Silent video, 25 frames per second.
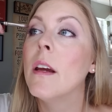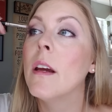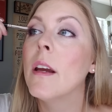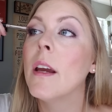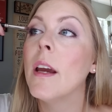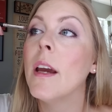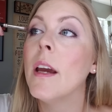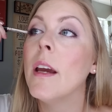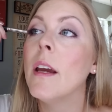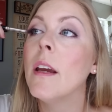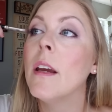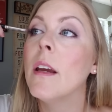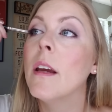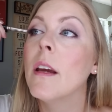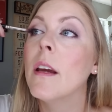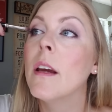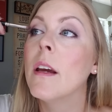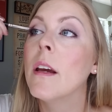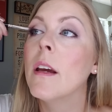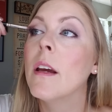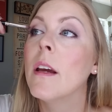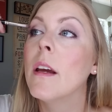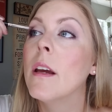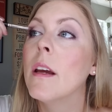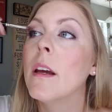Okay,
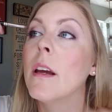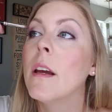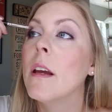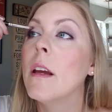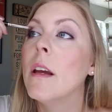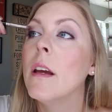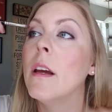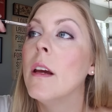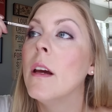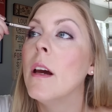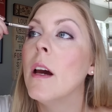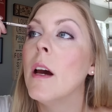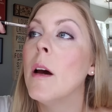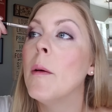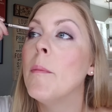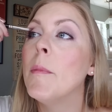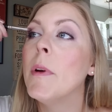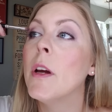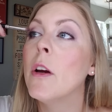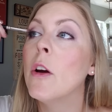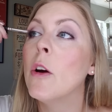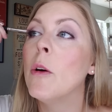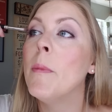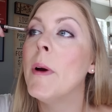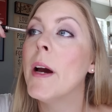I'm going to
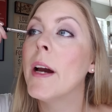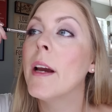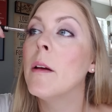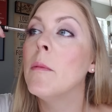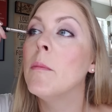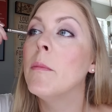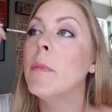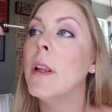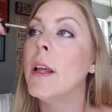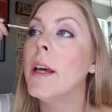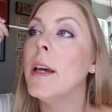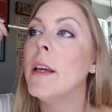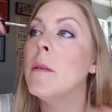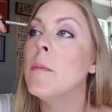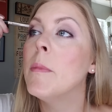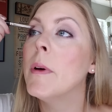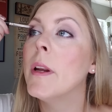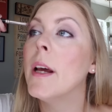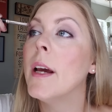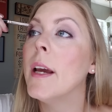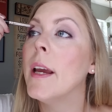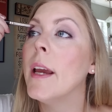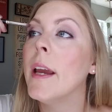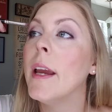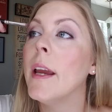go back and blend, but
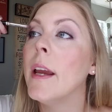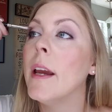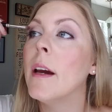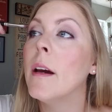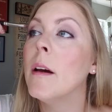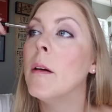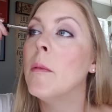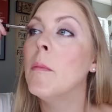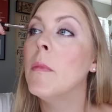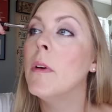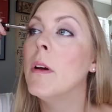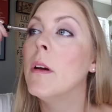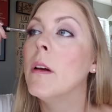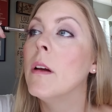I am